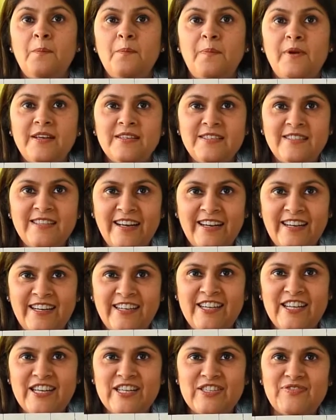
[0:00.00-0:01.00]
plus the
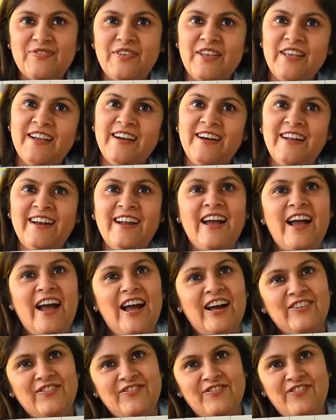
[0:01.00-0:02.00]
index finger
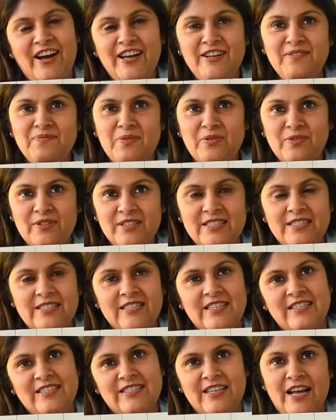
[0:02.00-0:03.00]
and fine motor
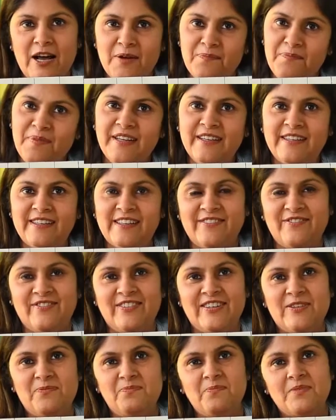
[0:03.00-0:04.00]
skills are being
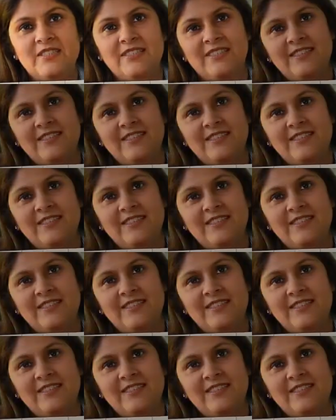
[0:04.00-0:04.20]
developed.